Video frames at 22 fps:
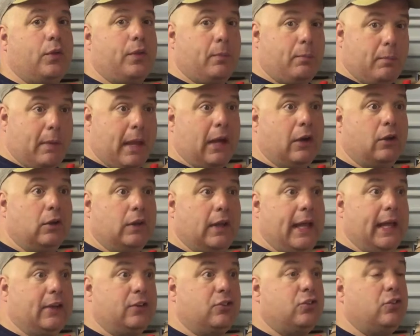with a metal
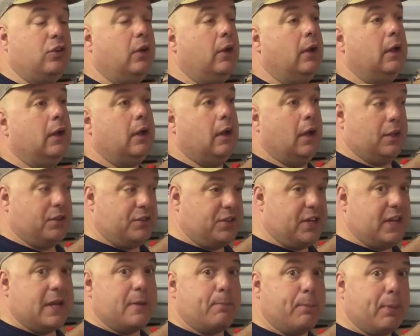edge, a
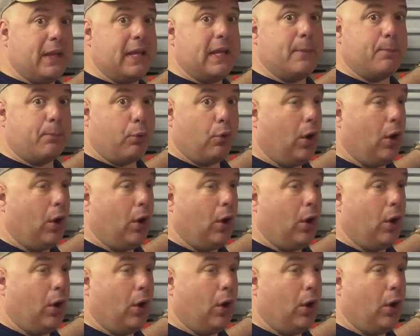DP